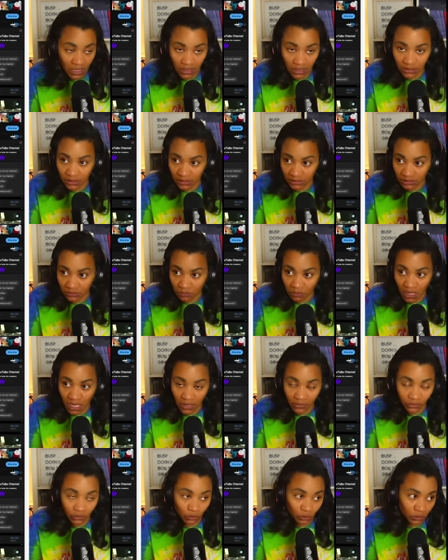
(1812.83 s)
this
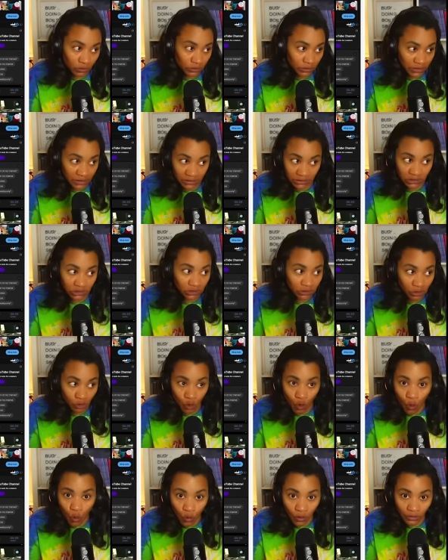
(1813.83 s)
month or this
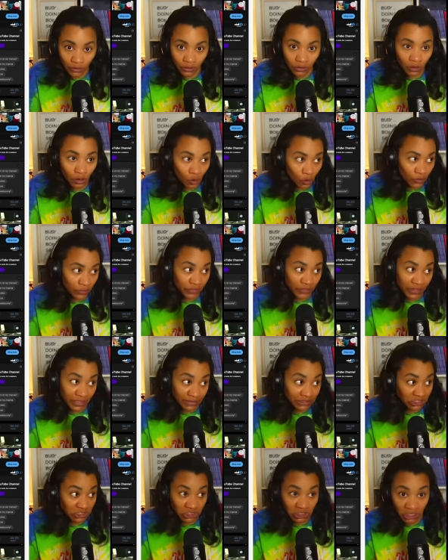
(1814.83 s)
quarter or
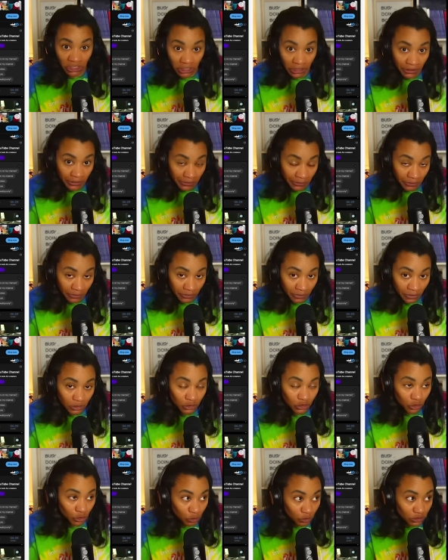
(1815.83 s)
this year?
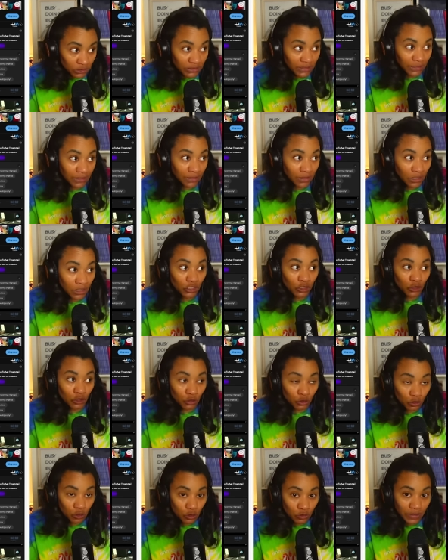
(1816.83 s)
Usually
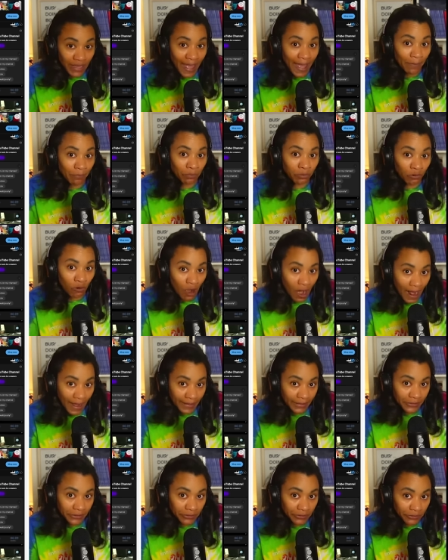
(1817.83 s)
you do that
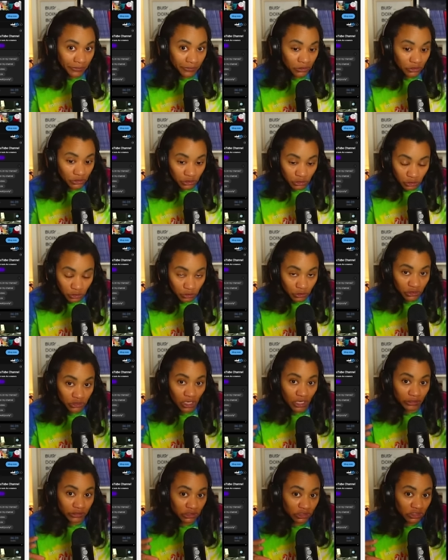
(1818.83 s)
prior to you
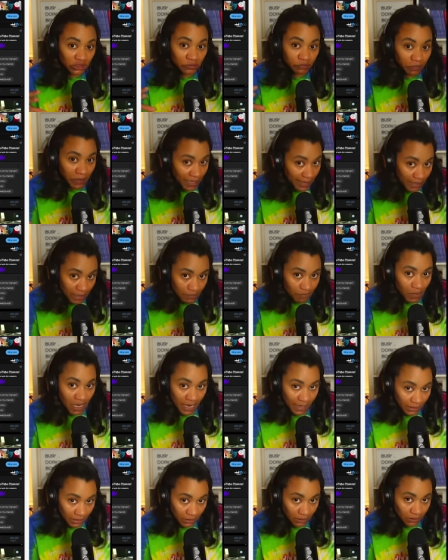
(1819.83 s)
start spending
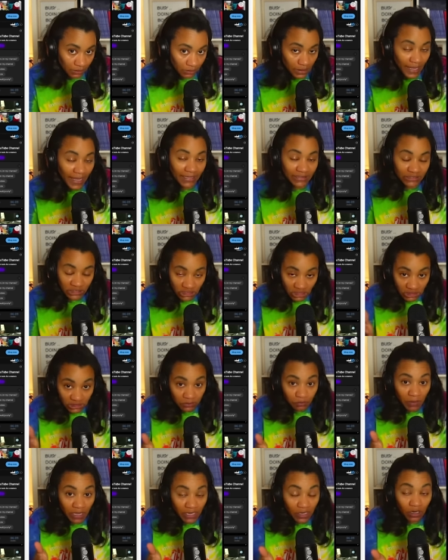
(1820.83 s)
money. And
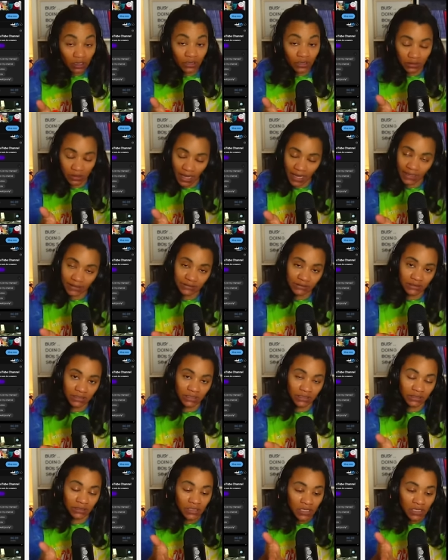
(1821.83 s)
she's been, like I said,